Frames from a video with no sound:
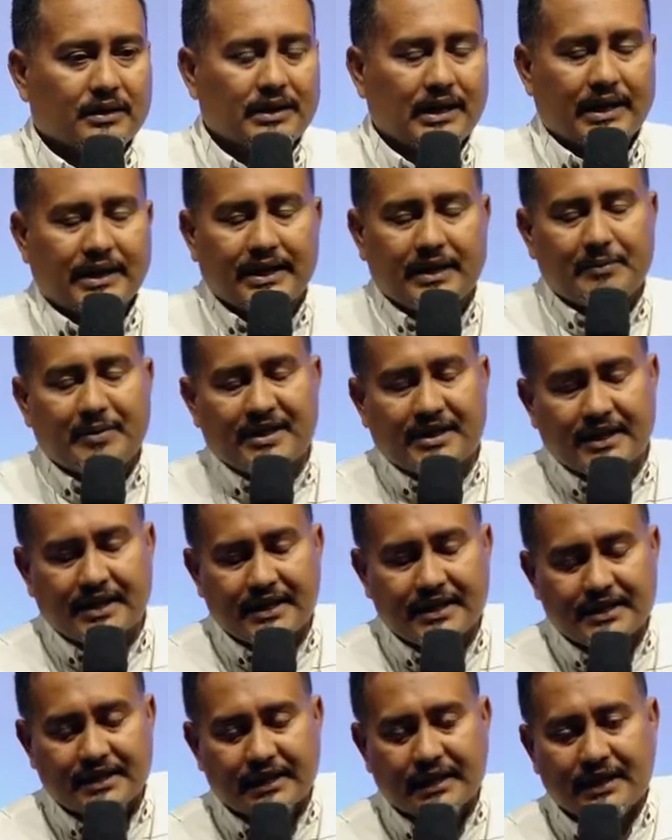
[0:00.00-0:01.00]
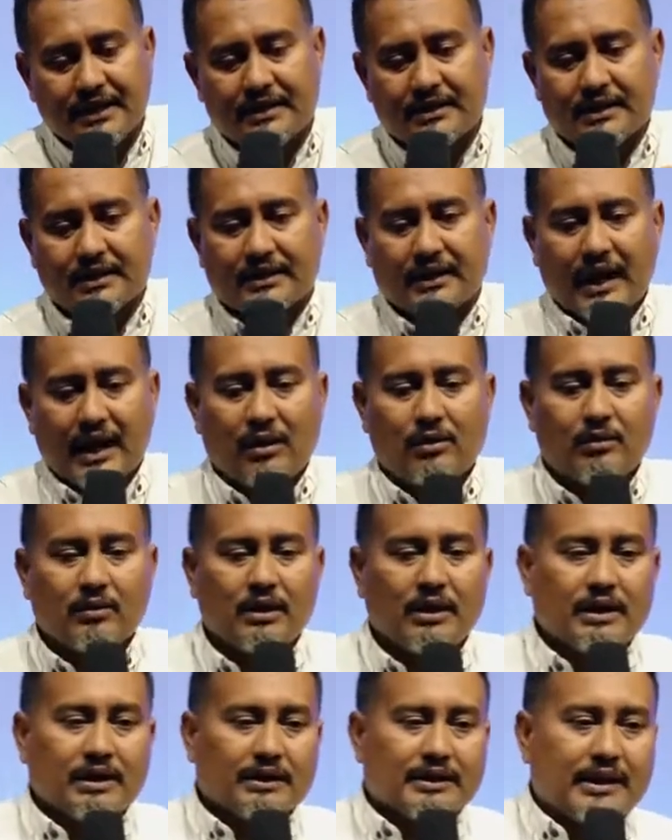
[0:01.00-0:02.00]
Yeah, he visits and now Parash.